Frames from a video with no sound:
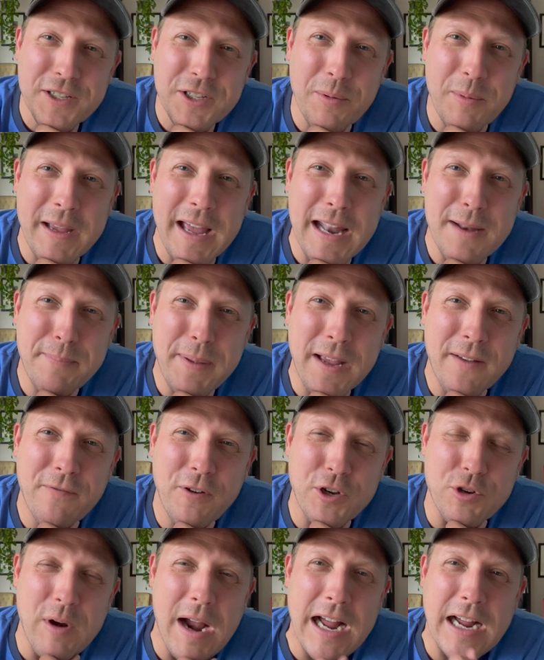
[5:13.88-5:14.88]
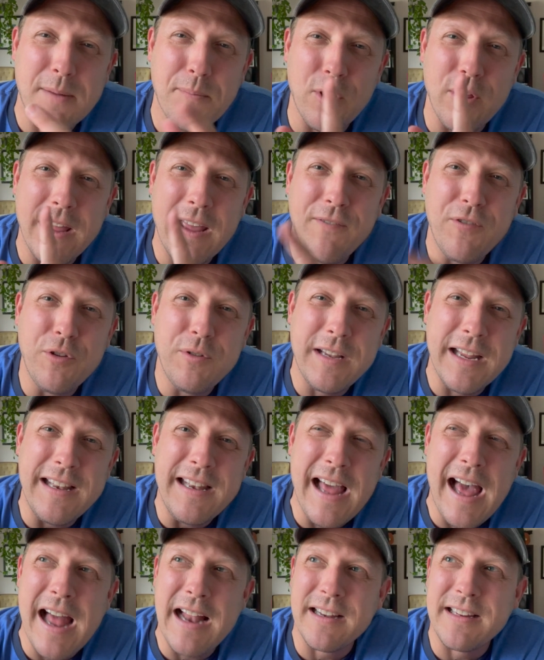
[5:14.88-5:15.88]
So we got a Bigfoot trackable. If you did
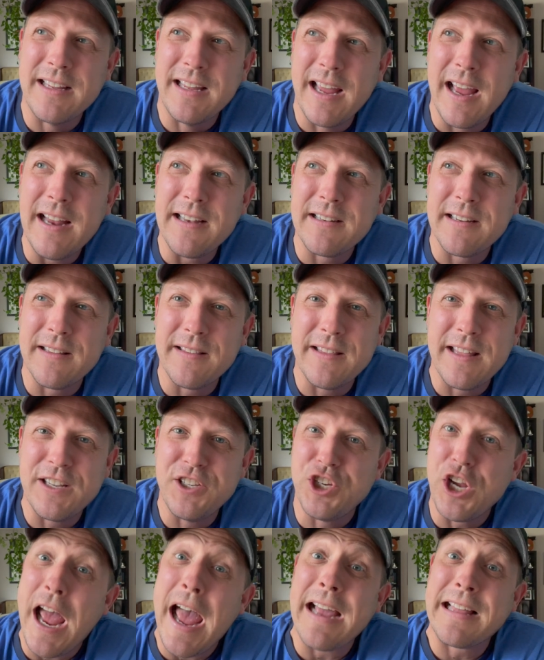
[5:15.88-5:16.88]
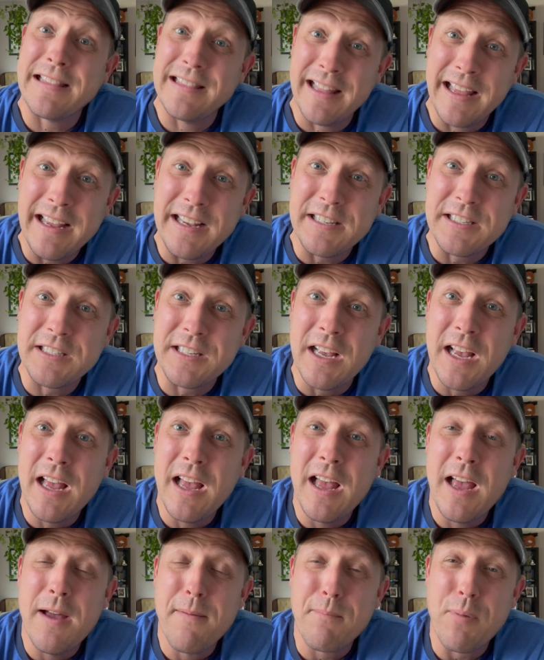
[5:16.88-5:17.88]
not get the Jack Lynx
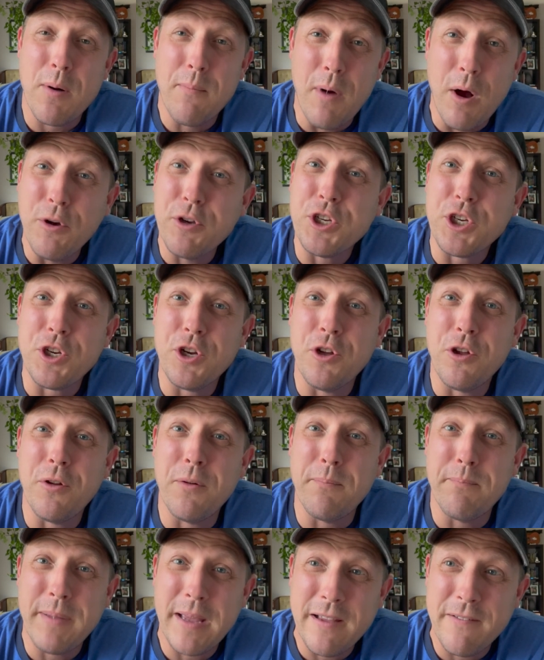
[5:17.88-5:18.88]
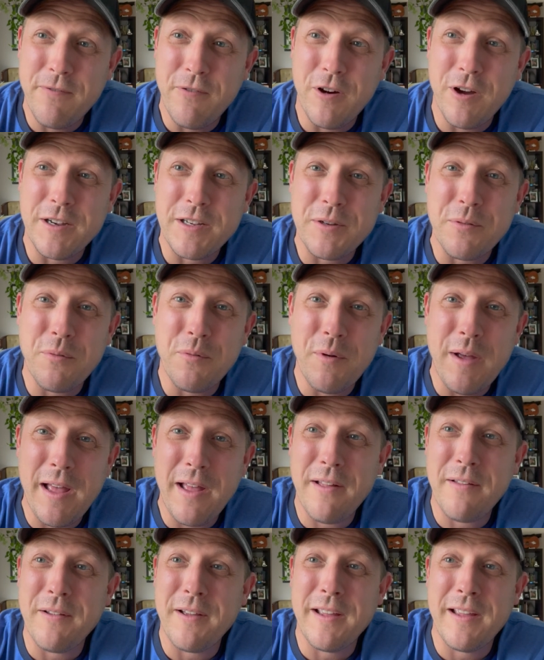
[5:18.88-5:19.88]
promotional Bigfoot,
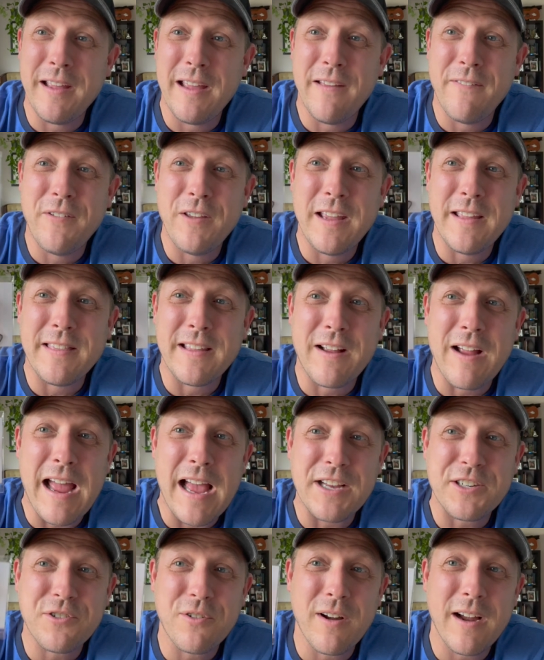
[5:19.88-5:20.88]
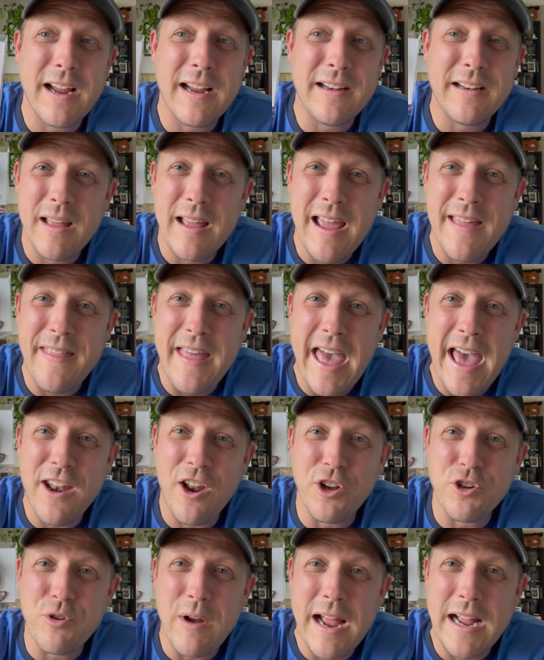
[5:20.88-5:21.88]
well, if you get the cash crate and the
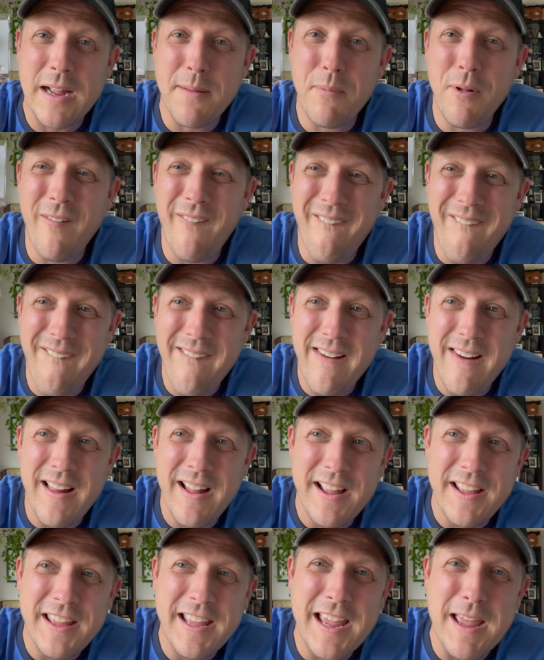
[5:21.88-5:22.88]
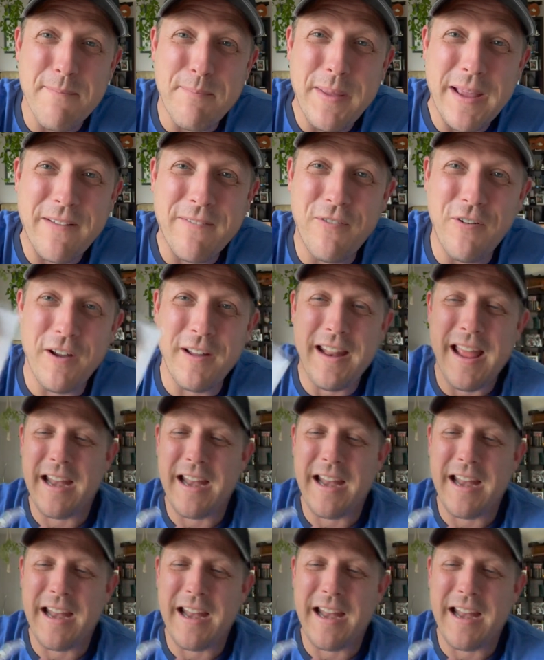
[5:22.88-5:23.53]
add-on trackable, you get Bigfoot